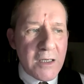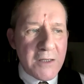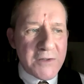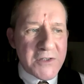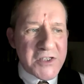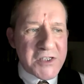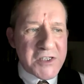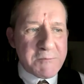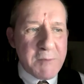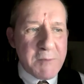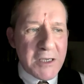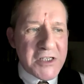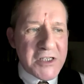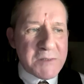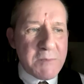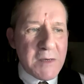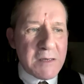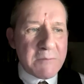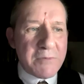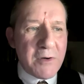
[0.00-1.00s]
in the spectre's
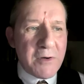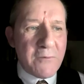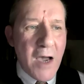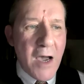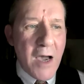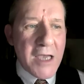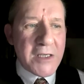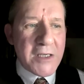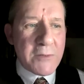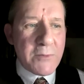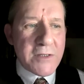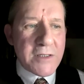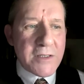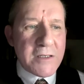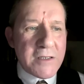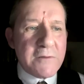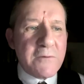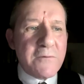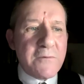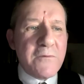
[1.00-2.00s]
being provided with an
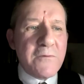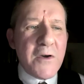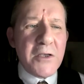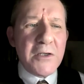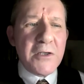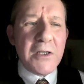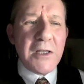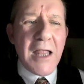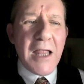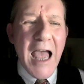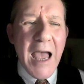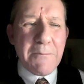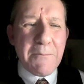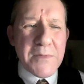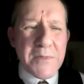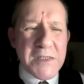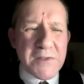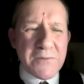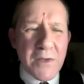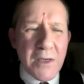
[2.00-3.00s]
infernal
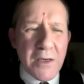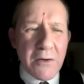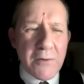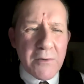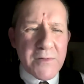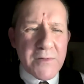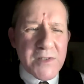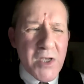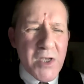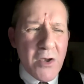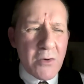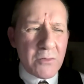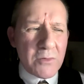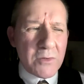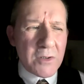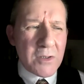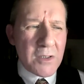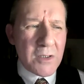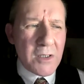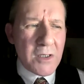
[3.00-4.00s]
atmosphere of his
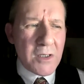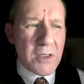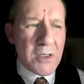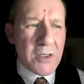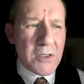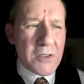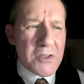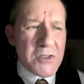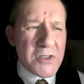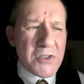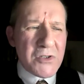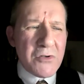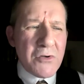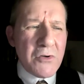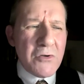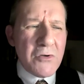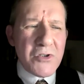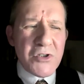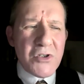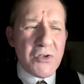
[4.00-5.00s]
own.
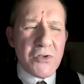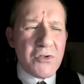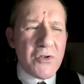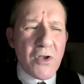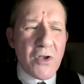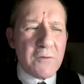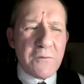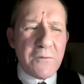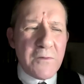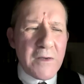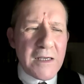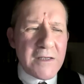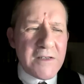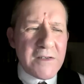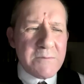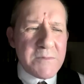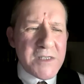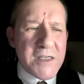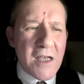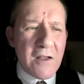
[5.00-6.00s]
Scrooge could not feel it
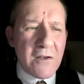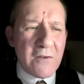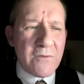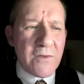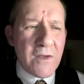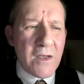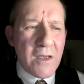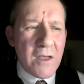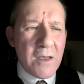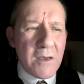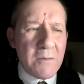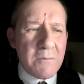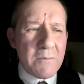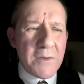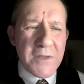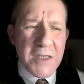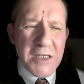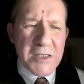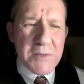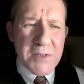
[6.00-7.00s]
himself,
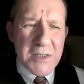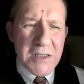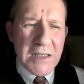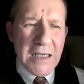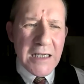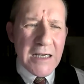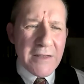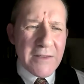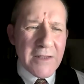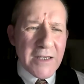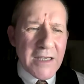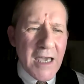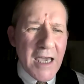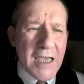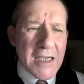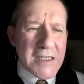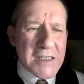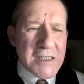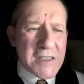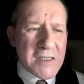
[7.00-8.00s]
but this was clearly the
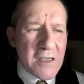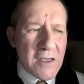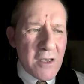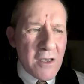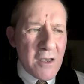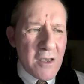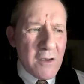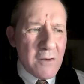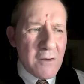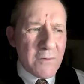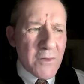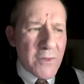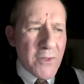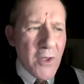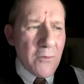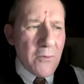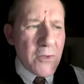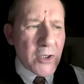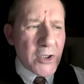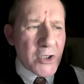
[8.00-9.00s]
case, for
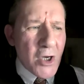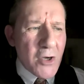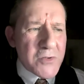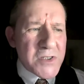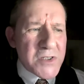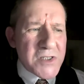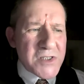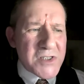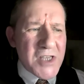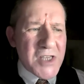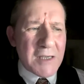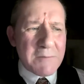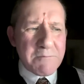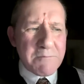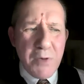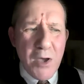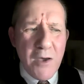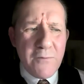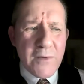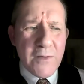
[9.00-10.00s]
though the ghost sat
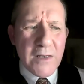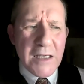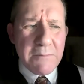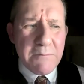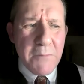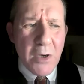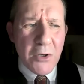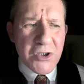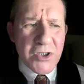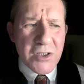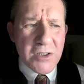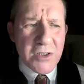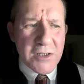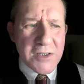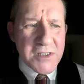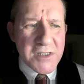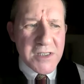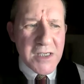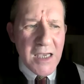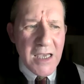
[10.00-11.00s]
perfectly
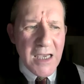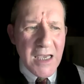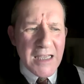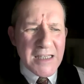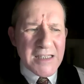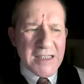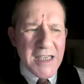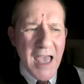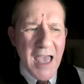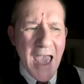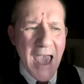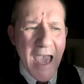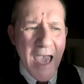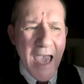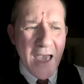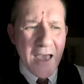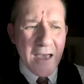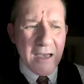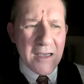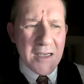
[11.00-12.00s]
motionless, its
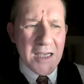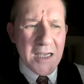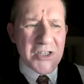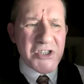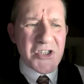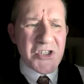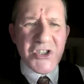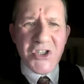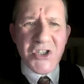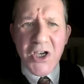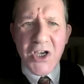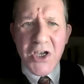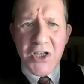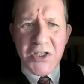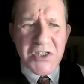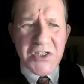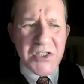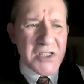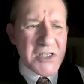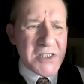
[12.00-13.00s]
hair and
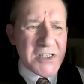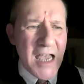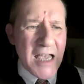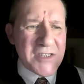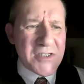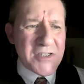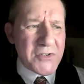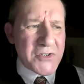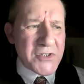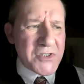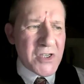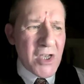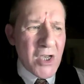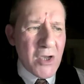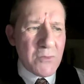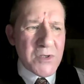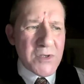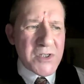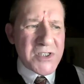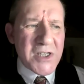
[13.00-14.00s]
skirts and tassels
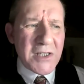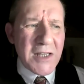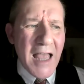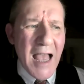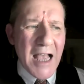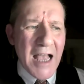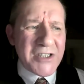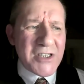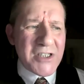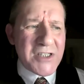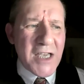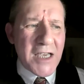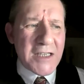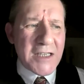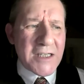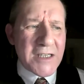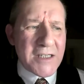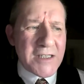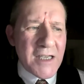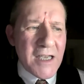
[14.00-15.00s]
were still
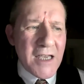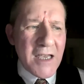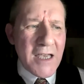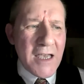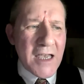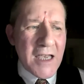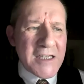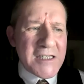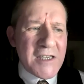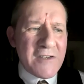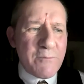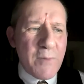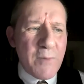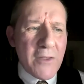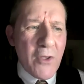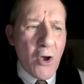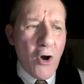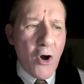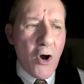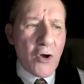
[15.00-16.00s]
agitated as if by
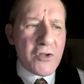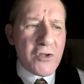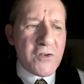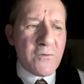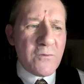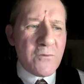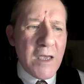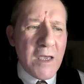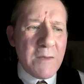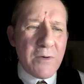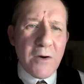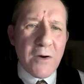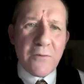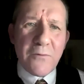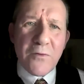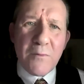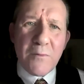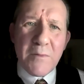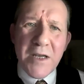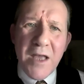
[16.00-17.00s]
the hot vapour
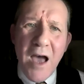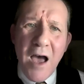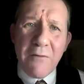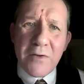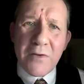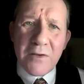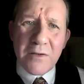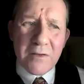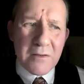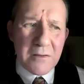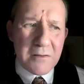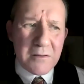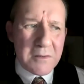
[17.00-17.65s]
from an oven.